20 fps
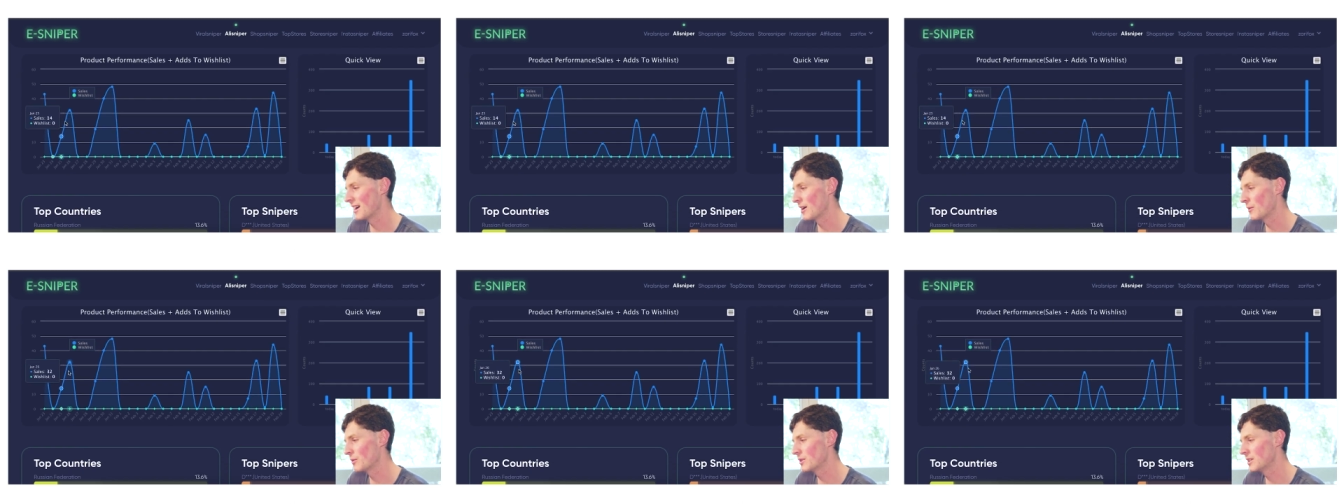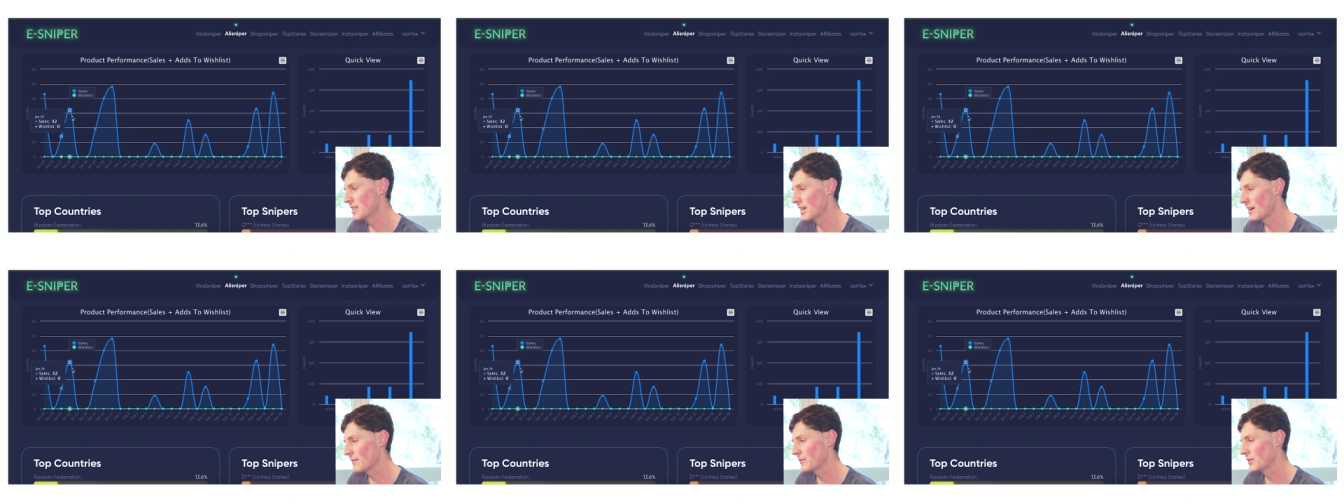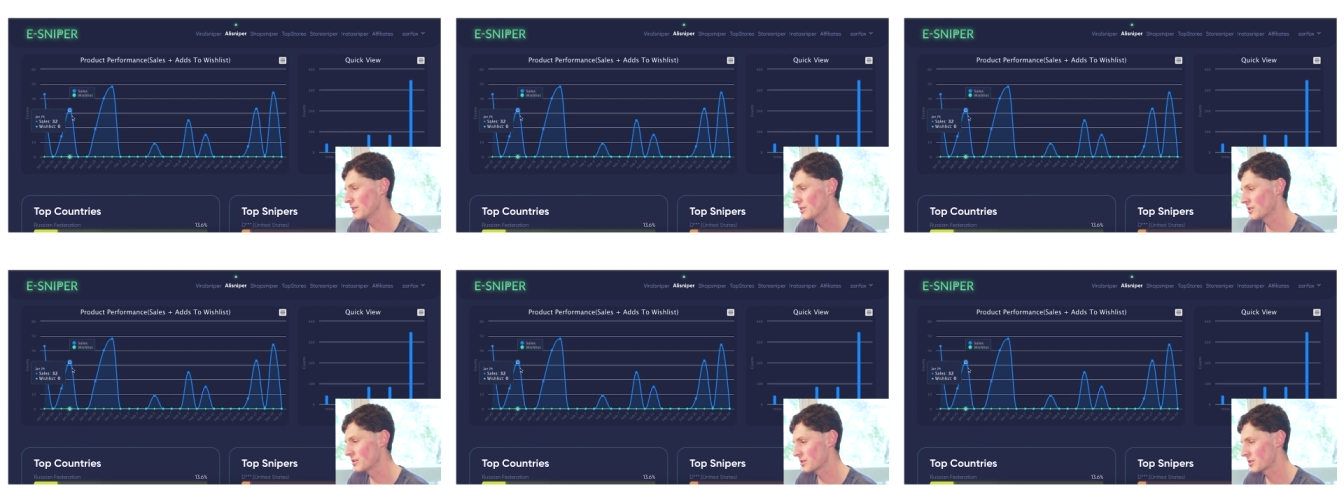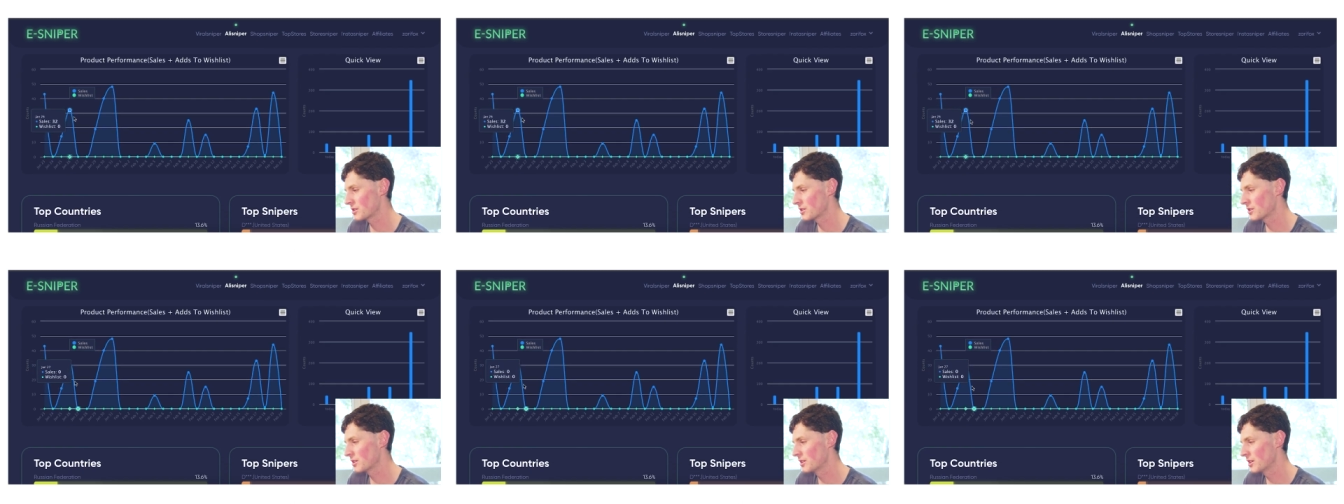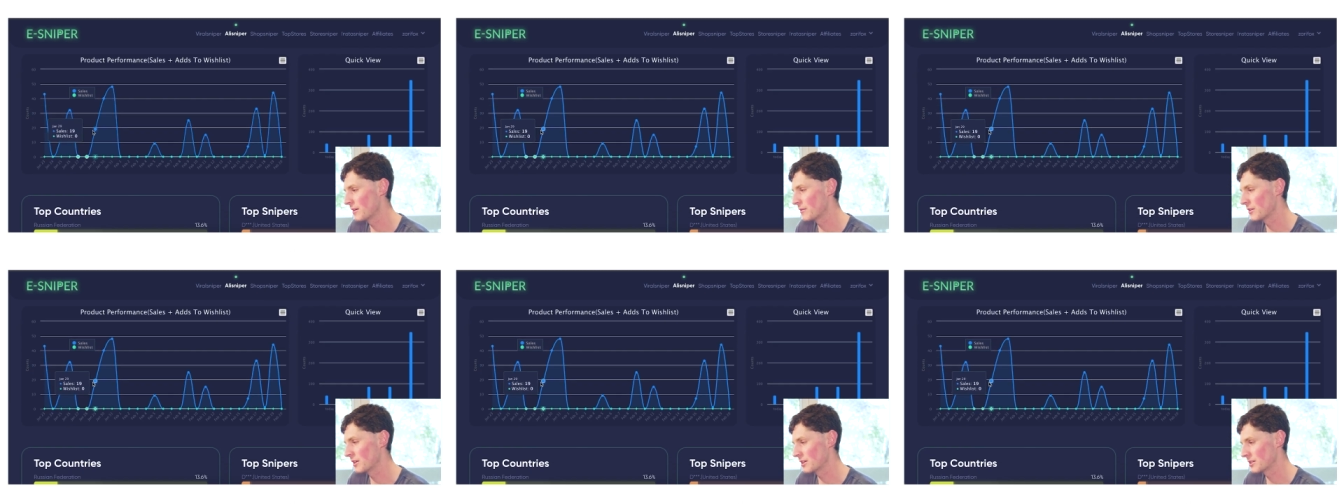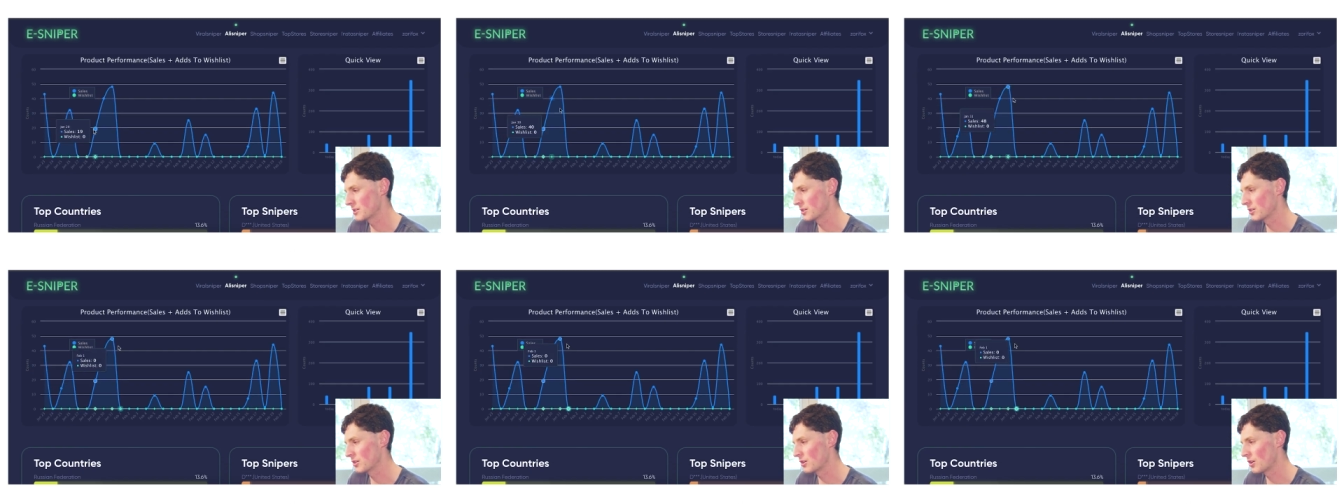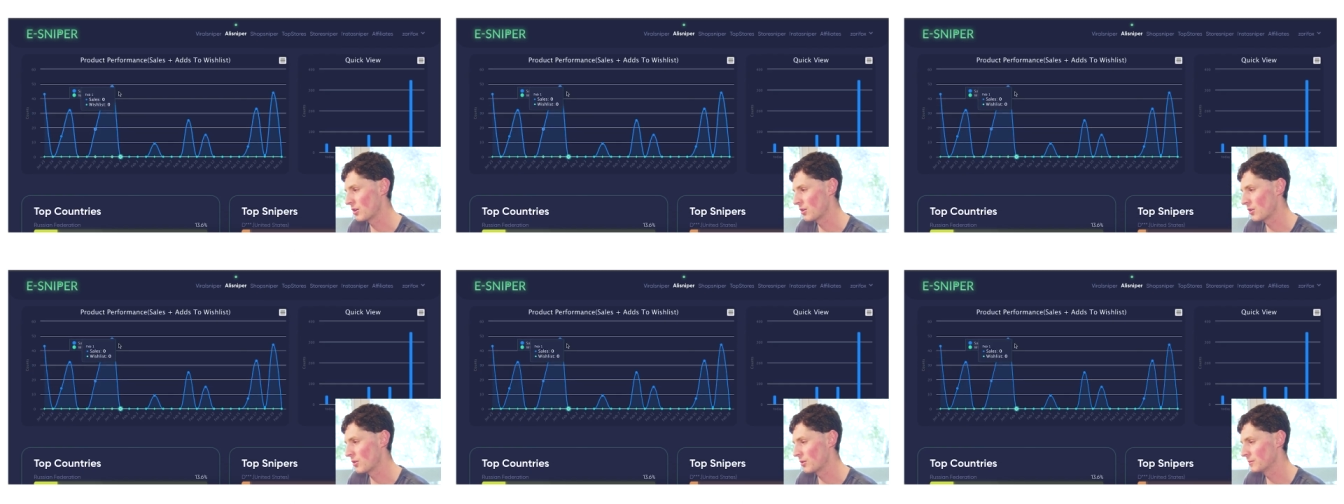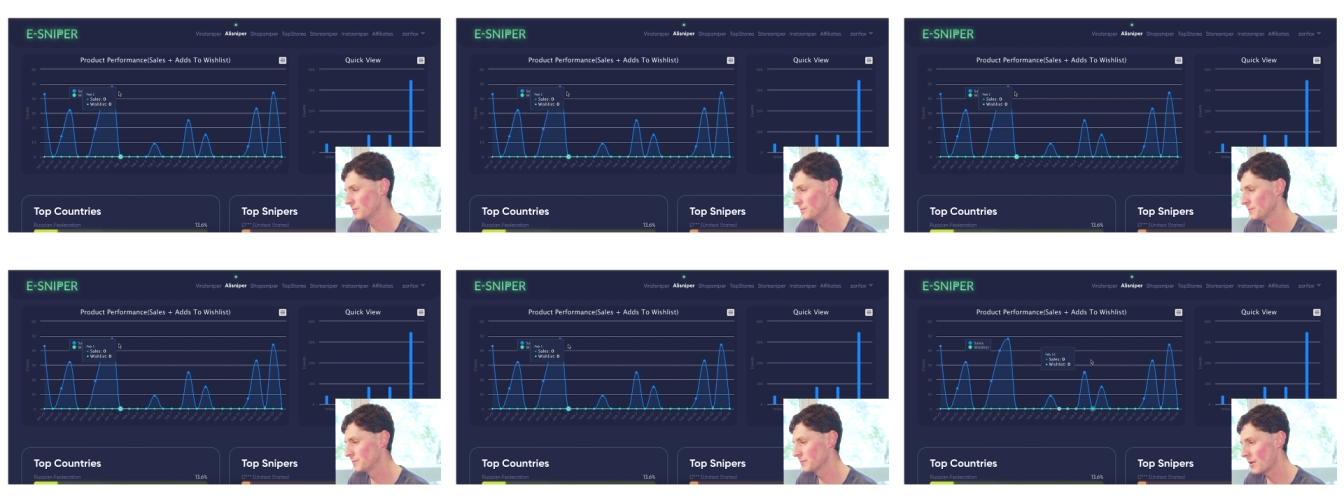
I would definitely just give things a go.